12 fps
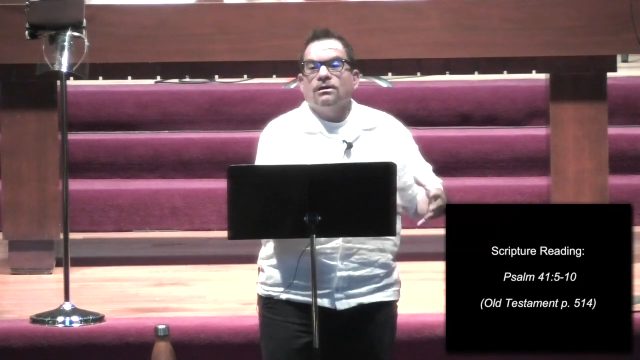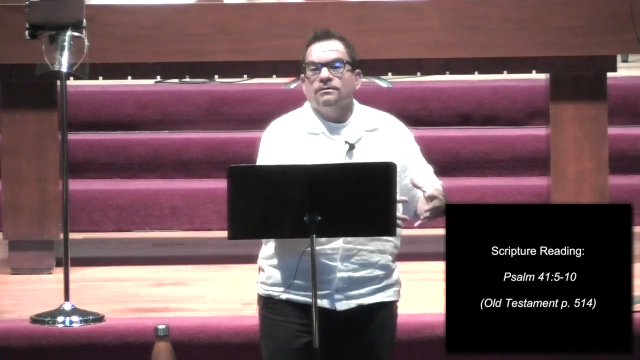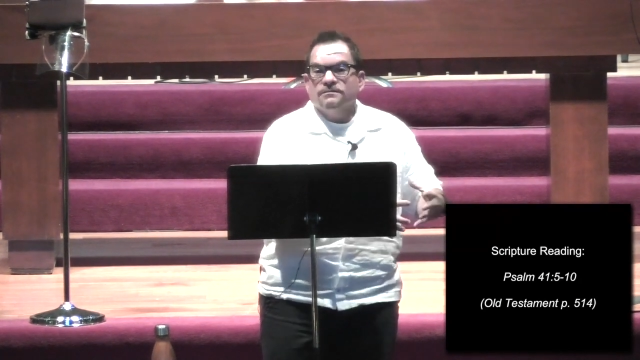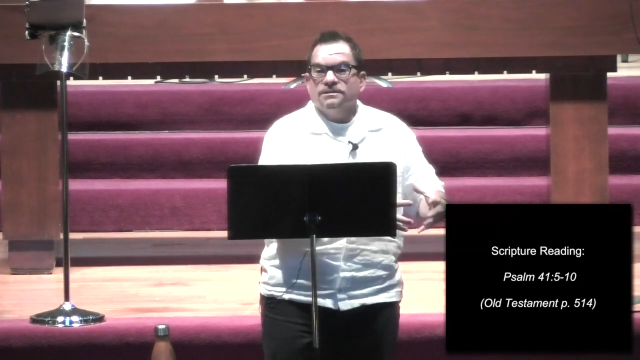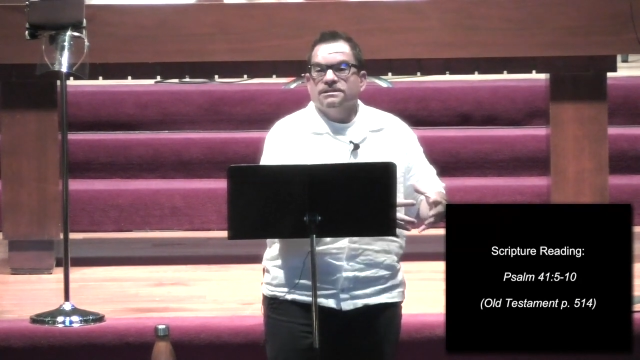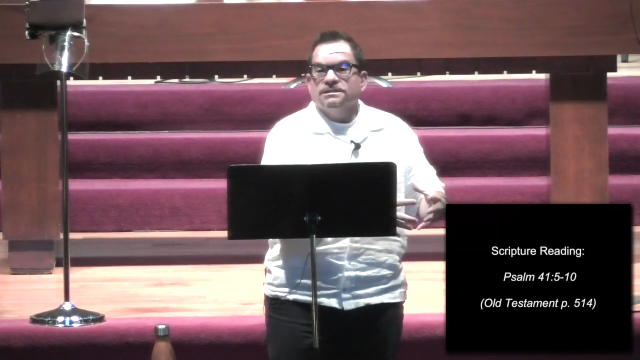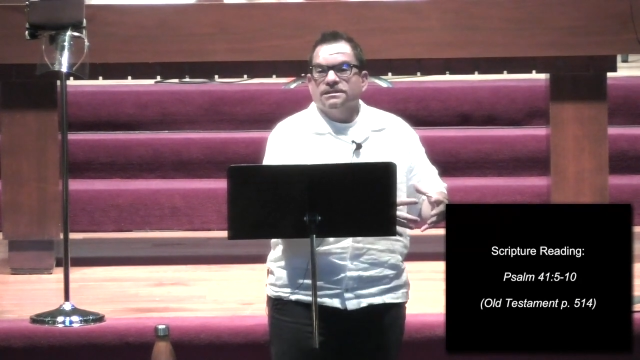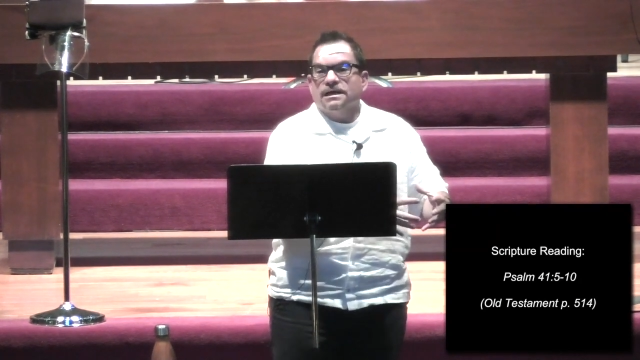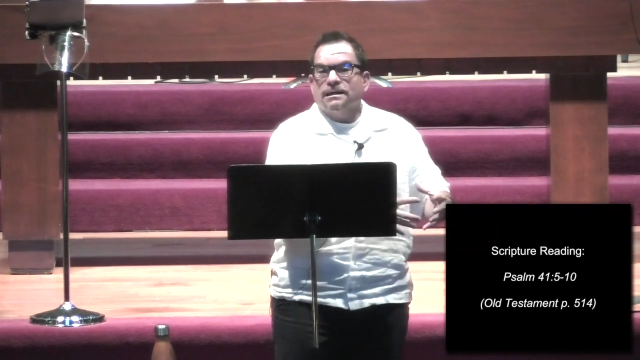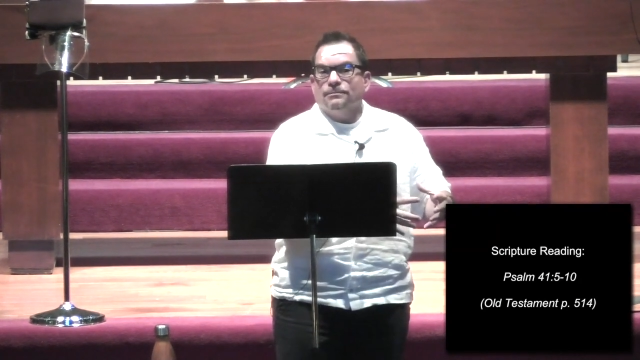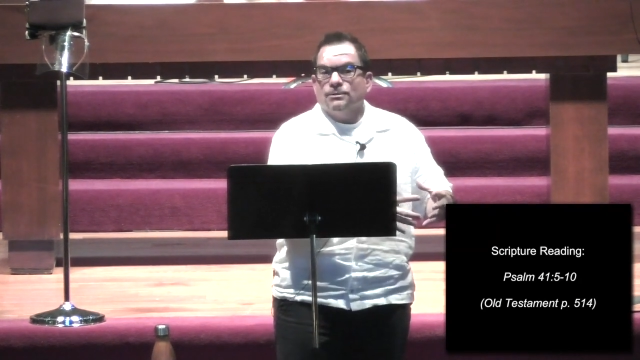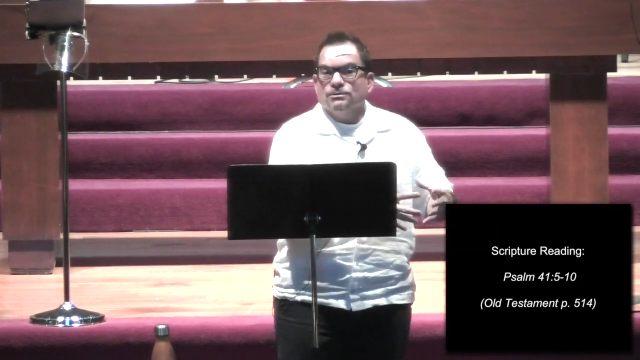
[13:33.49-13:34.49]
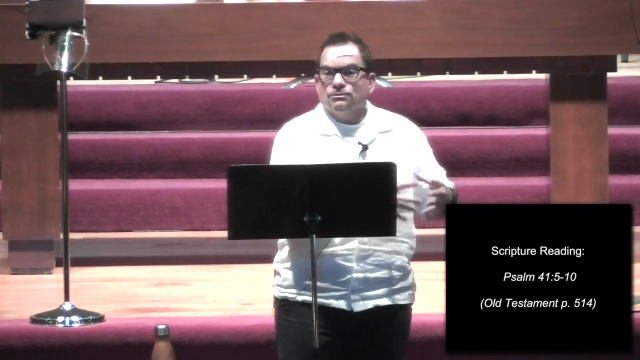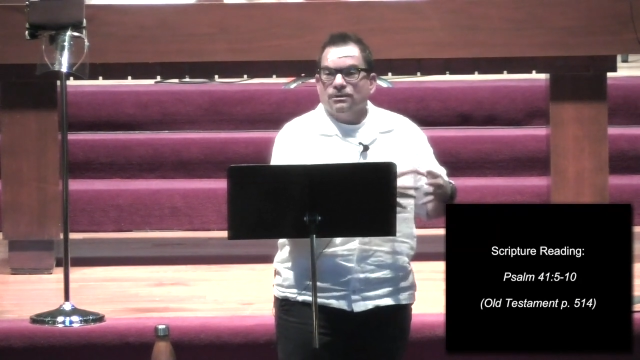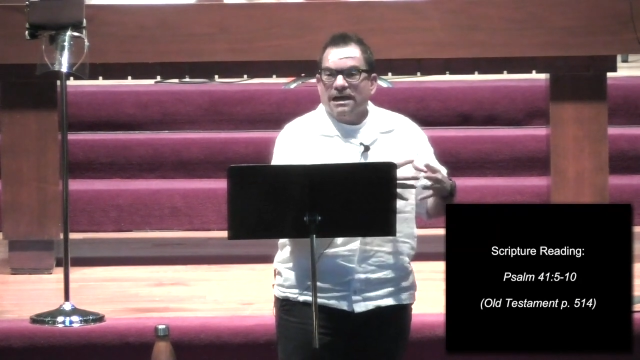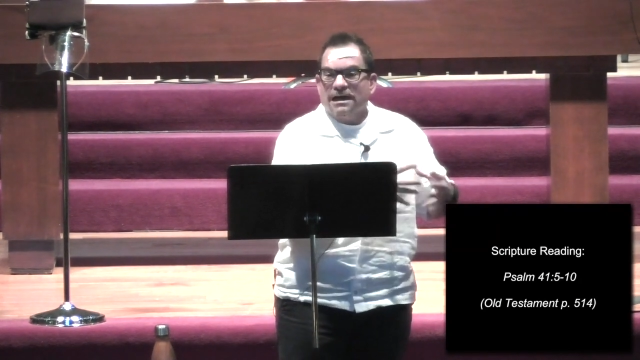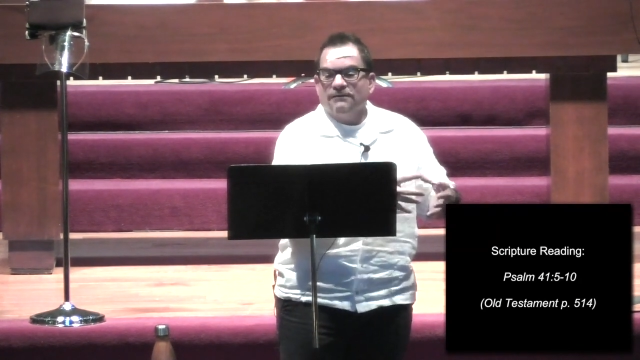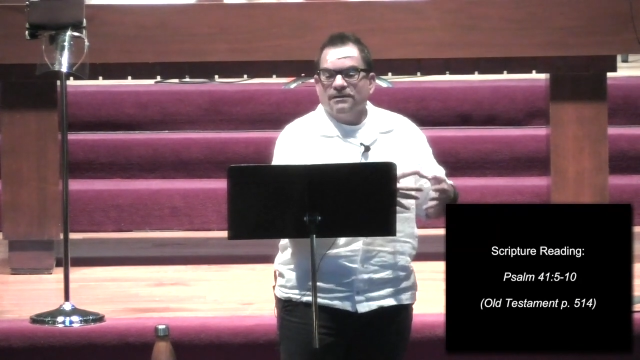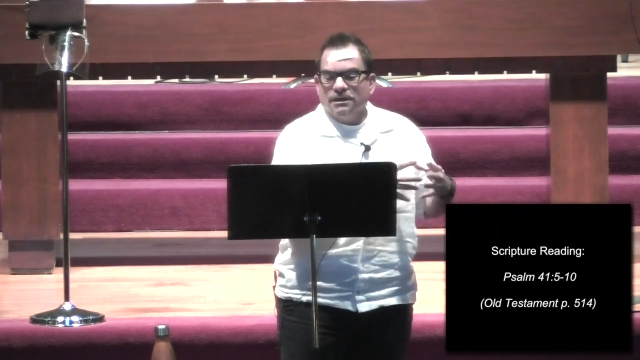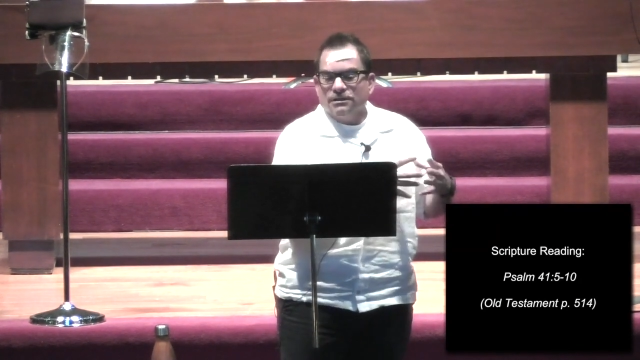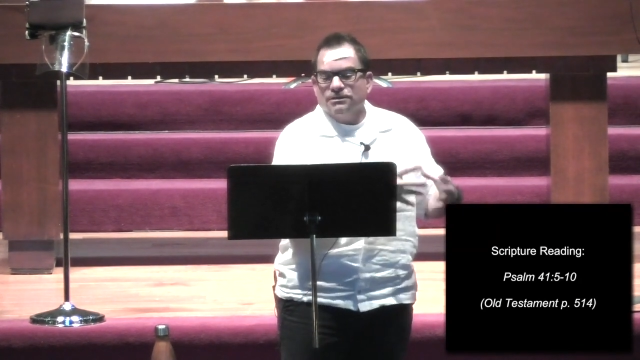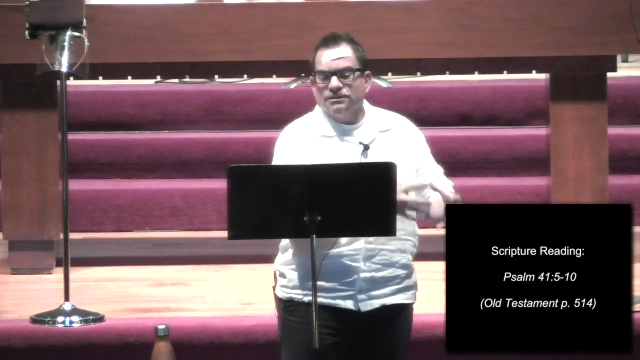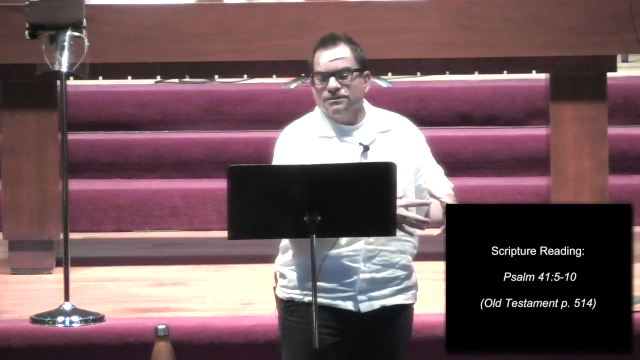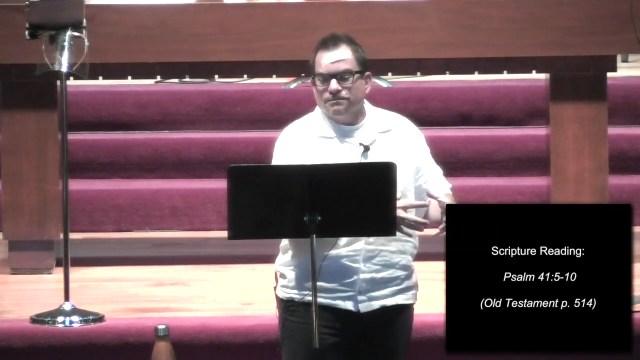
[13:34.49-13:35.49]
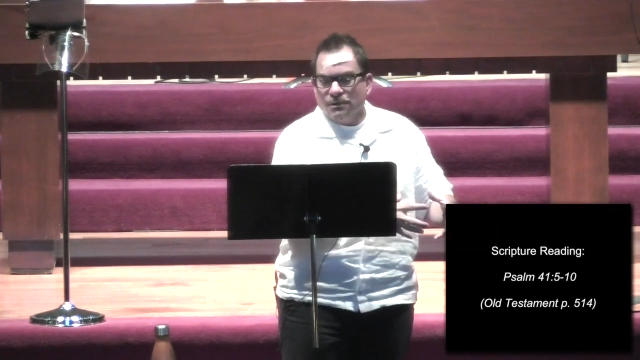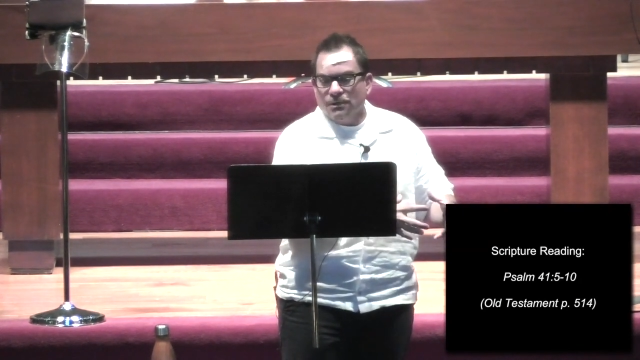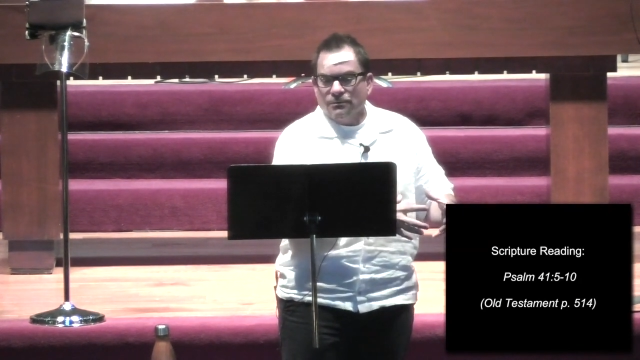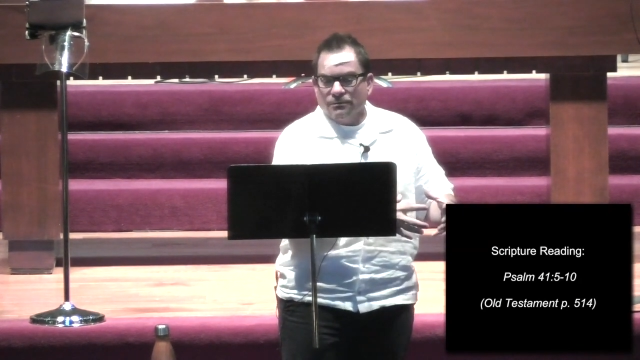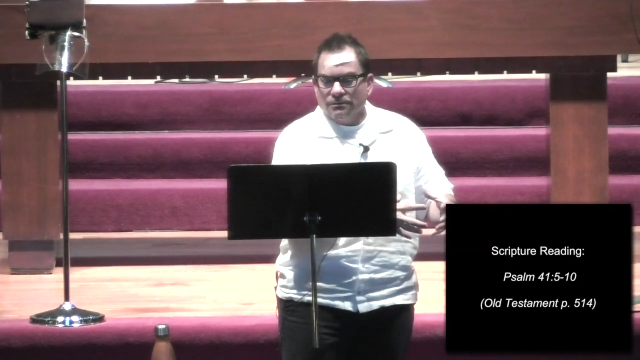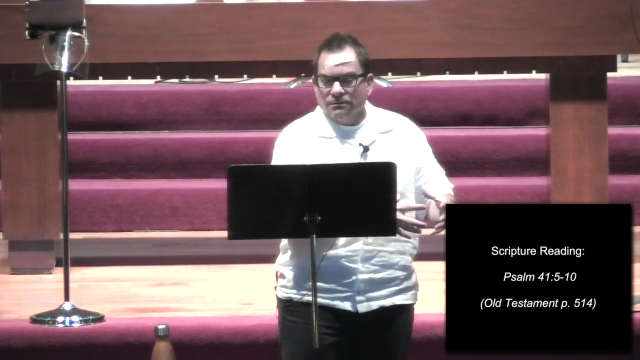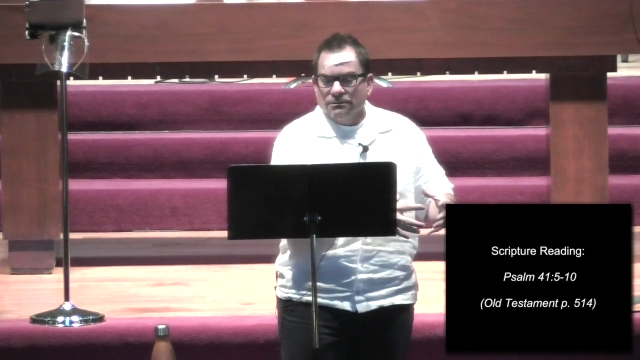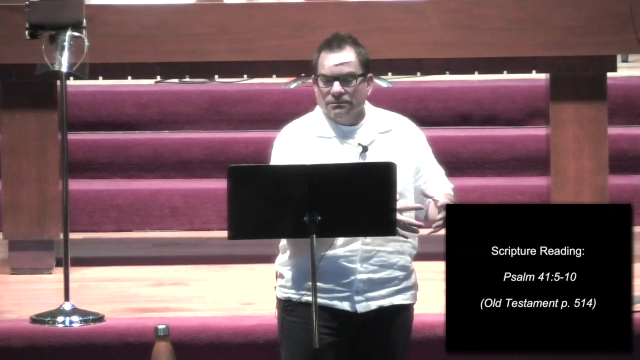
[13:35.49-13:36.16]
all of the disciples were having a dispute.